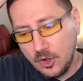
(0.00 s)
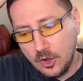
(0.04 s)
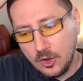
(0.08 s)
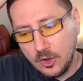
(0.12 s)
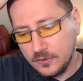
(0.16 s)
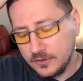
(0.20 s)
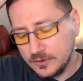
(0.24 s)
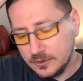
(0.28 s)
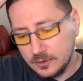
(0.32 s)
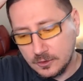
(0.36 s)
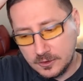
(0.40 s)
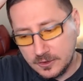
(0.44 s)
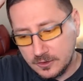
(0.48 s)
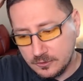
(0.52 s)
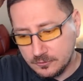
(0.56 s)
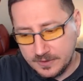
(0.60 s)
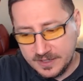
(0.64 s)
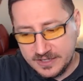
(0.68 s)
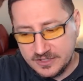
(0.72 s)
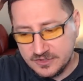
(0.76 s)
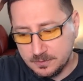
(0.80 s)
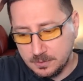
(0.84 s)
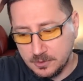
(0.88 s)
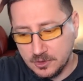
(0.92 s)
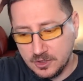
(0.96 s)
all the Lord of the
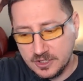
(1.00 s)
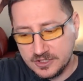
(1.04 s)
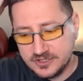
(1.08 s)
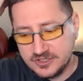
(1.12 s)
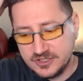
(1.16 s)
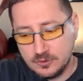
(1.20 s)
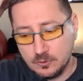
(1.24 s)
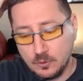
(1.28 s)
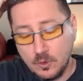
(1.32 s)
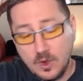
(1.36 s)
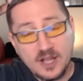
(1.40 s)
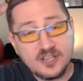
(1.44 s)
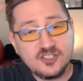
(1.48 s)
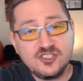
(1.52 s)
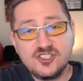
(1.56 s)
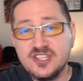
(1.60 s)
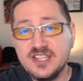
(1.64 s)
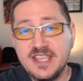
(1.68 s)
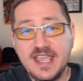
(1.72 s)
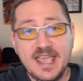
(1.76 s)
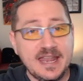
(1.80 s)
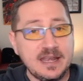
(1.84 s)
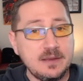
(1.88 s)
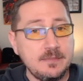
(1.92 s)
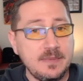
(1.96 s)
Rings books and watched
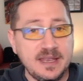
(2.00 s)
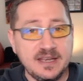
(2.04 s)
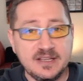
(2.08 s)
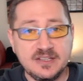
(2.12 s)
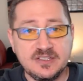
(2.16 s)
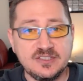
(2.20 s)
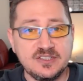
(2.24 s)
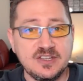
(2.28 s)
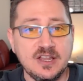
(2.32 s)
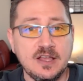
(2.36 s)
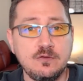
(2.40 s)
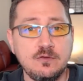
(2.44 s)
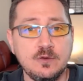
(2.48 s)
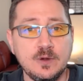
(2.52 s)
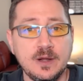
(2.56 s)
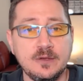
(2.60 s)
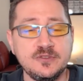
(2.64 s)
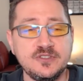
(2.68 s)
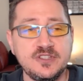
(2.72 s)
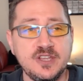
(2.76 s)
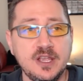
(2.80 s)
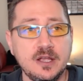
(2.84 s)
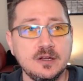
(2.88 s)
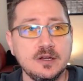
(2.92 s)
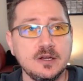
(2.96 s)
the animated stuff when I
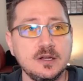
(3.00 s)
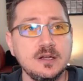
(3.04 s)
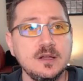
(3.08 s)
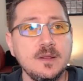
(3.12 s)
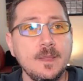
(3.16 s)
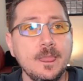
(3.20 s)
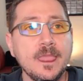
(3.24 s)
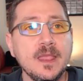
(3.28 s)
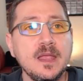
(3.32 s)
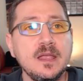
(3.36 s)
was younger,